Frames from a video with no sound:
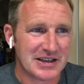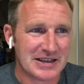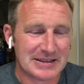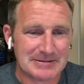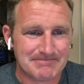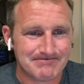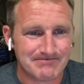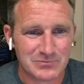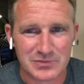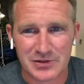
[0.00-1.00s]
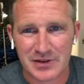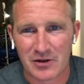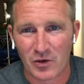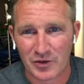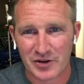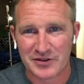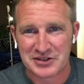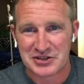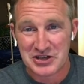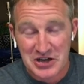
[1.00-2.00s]
uh, the, earlier
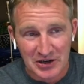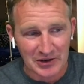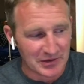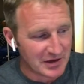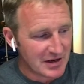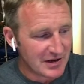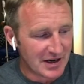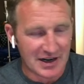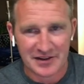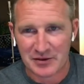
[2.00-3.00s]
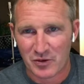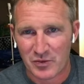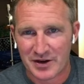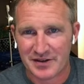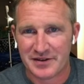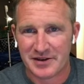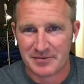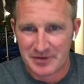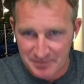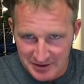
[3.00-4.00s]
this year, uh, they were one of
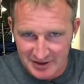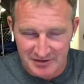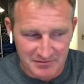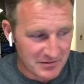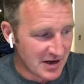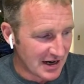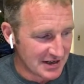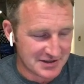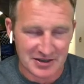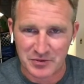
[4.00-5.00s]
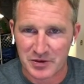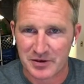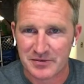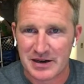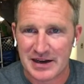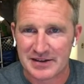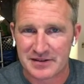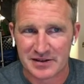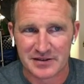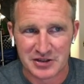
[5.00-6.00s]
the, the big guys that were
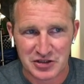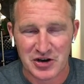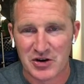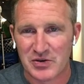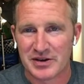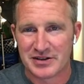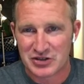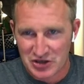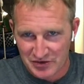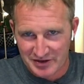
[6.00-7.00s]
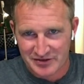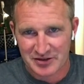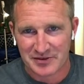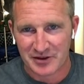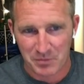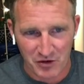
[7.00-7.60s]
at the, the show and showing some of their